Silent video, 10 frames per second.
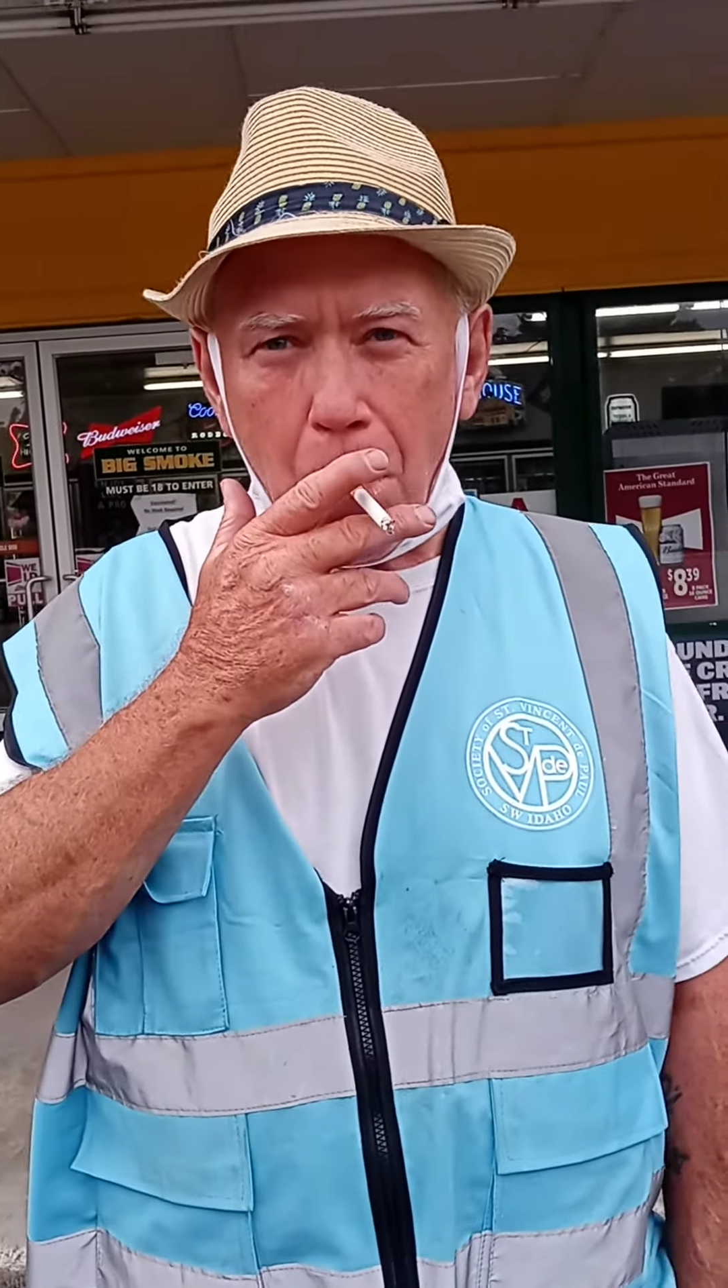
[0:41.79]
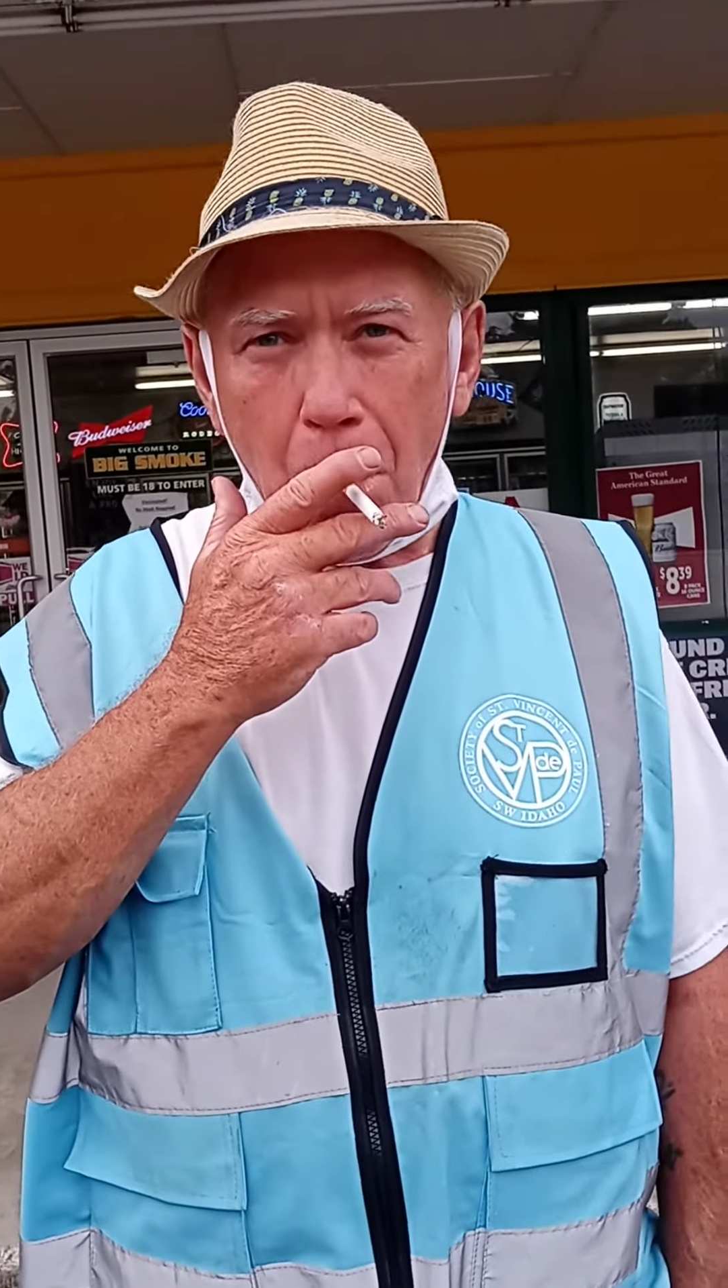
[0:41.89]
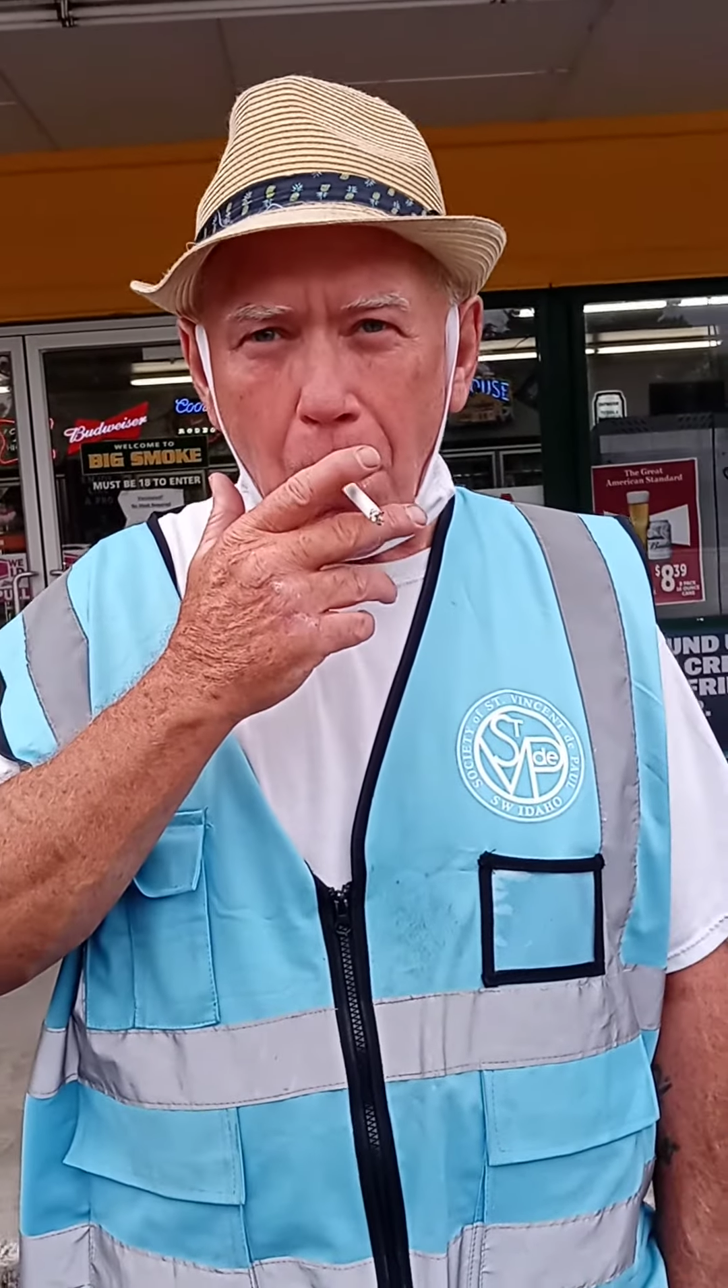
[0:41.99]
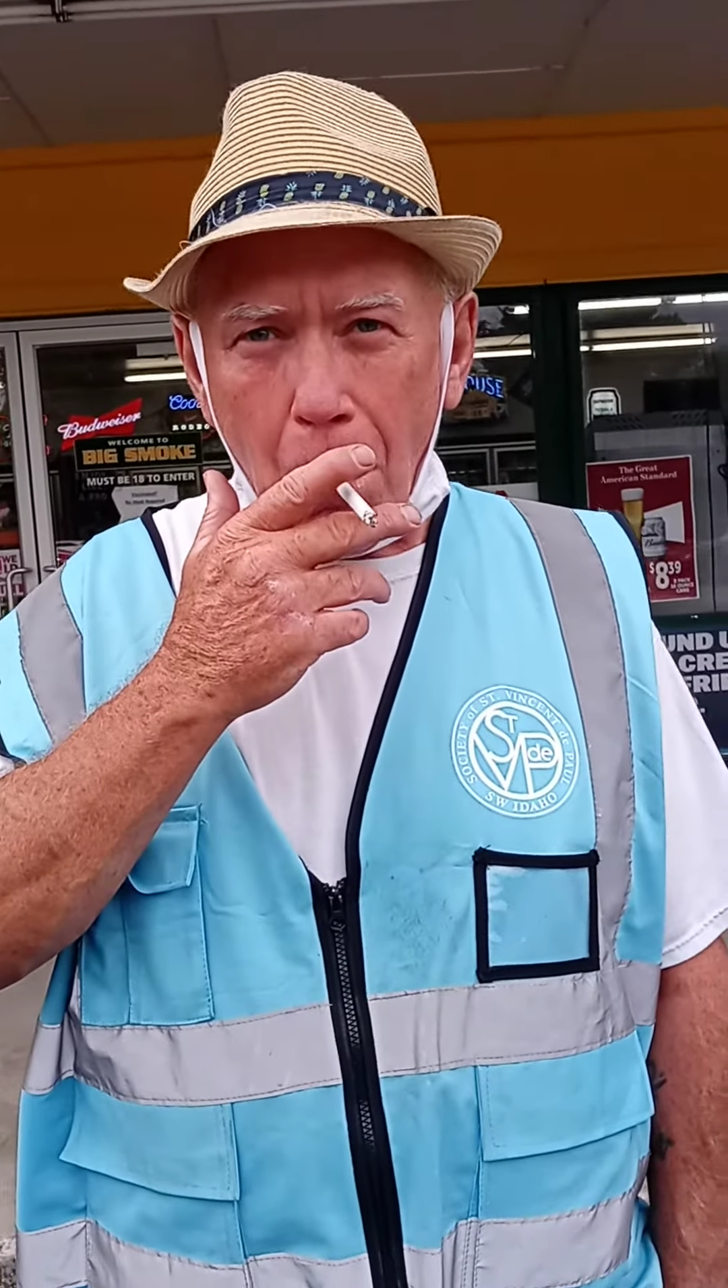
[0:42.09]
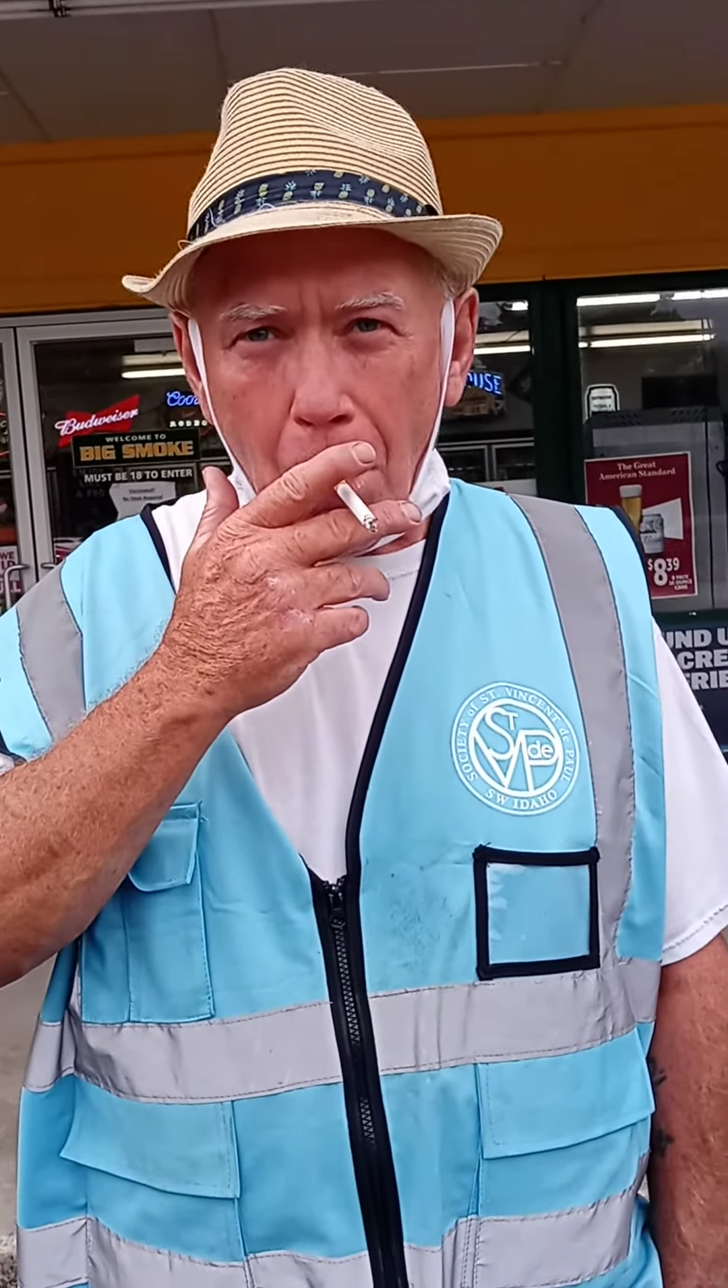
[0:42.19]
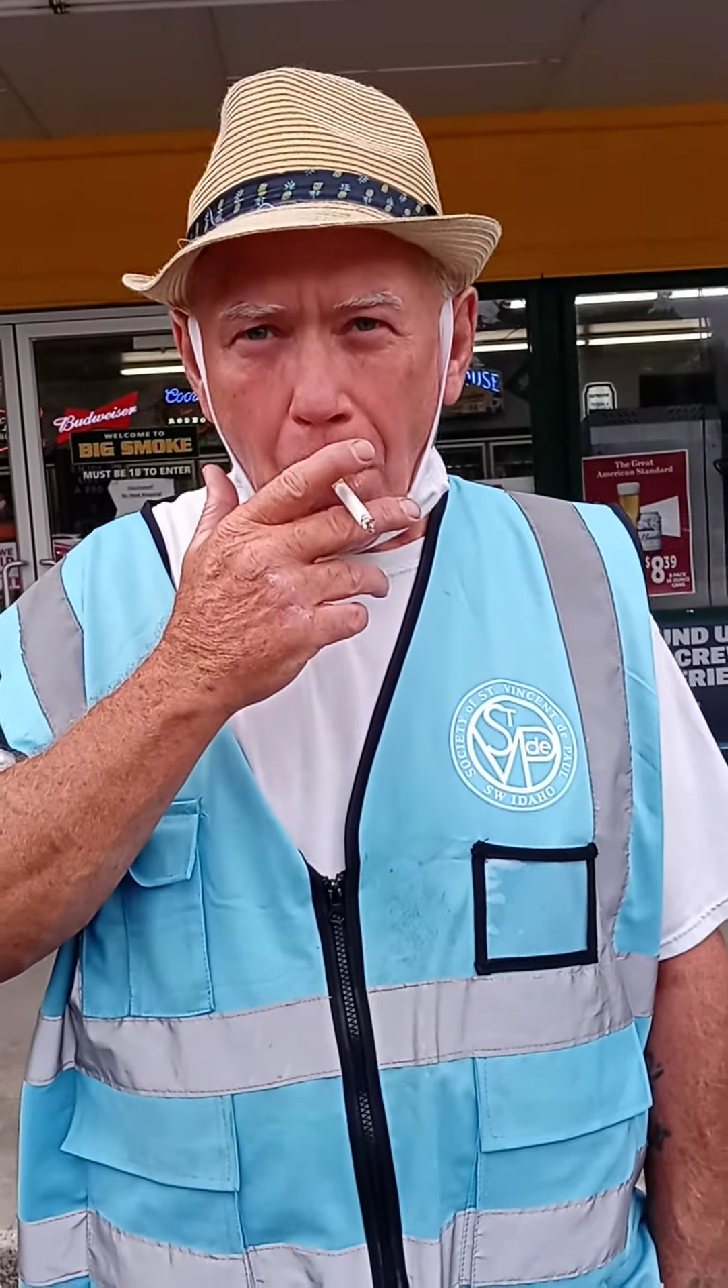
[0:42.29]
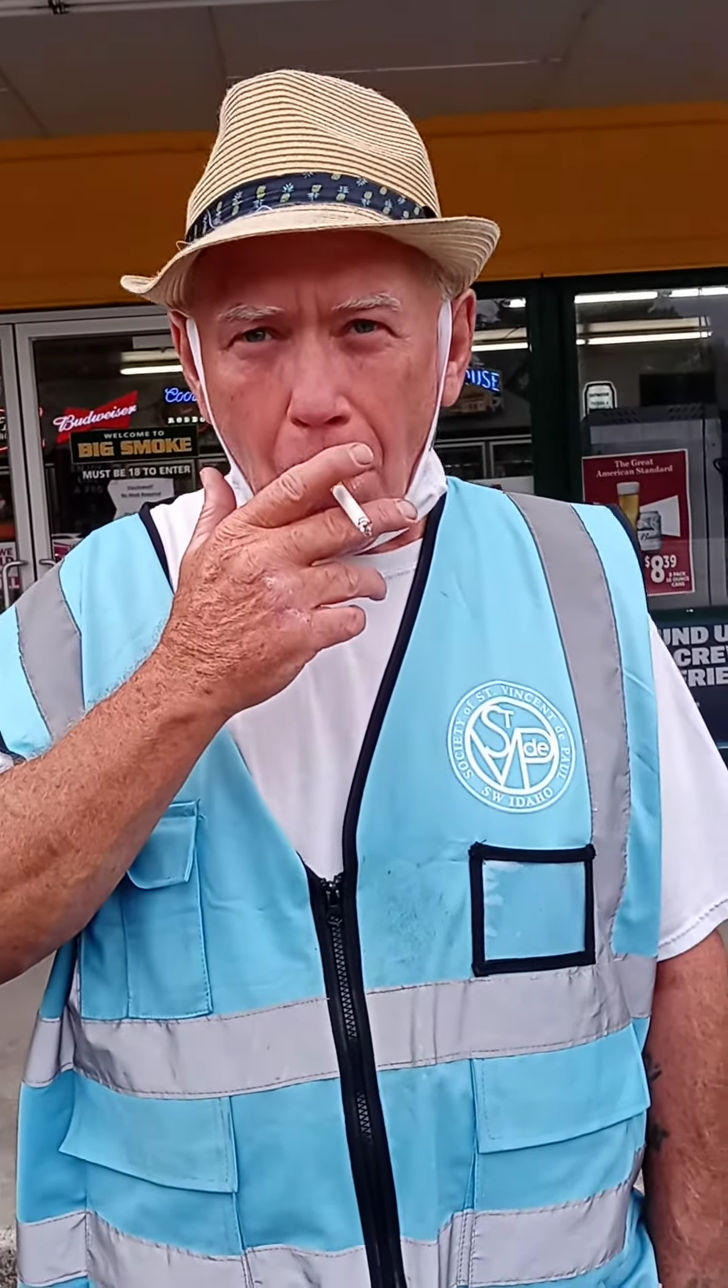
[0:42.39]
back